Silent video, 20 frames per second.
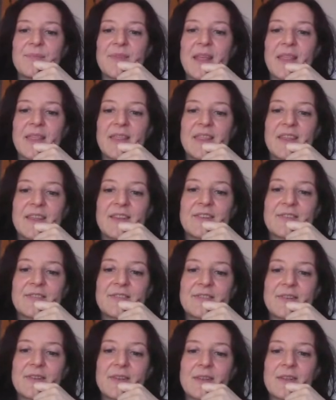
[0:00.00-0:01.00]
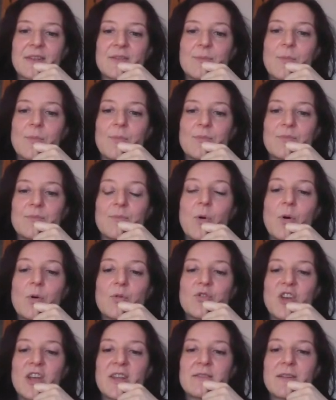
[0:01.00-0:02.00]
this more
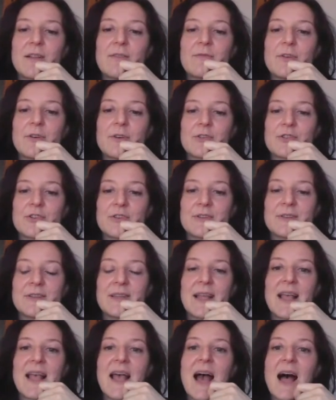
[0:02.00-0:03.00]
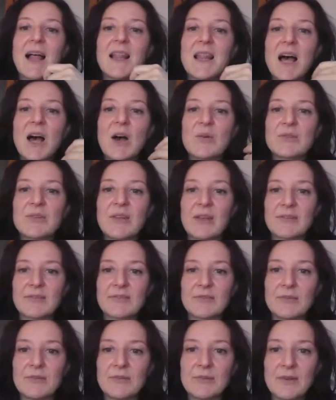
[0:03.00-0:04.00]
general version allows us
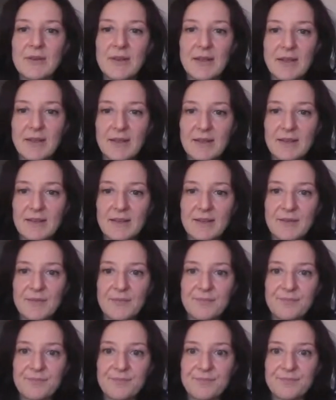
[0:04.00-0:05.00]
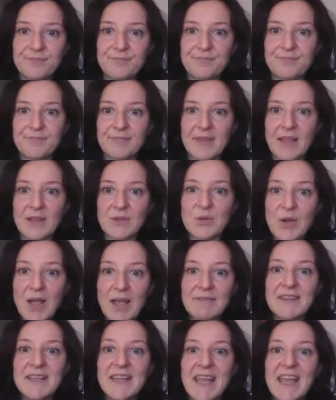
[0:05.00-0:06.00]
to
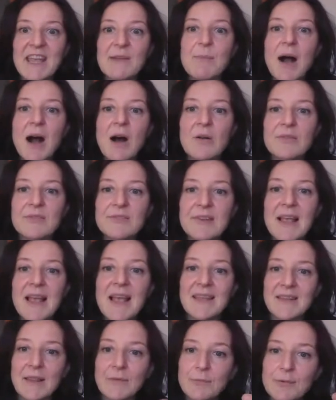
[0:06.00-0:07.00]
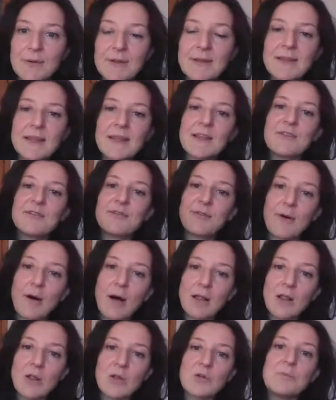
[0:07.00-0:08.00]
have decay bounds that really
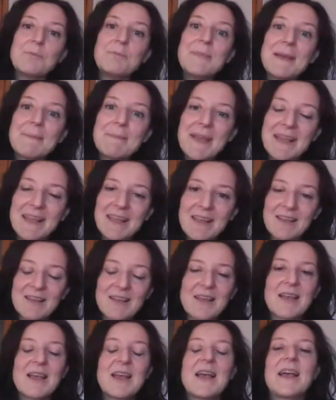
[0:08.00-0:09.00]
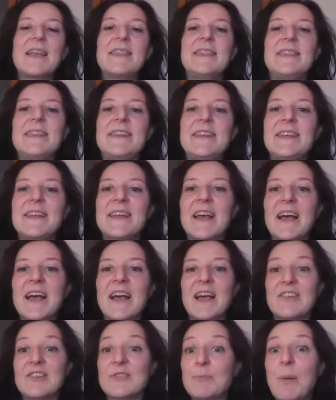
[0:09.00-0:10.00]
mimic the
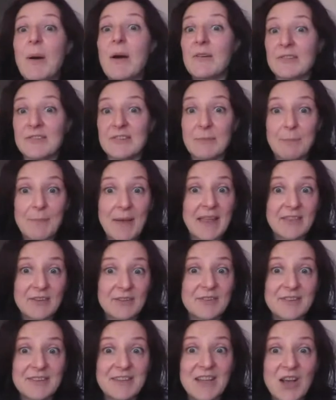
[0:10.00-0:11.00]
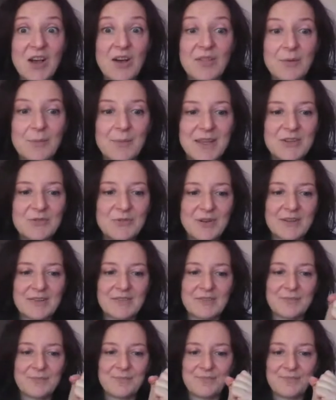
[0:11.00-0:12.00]
sparsity pattern of the matrix.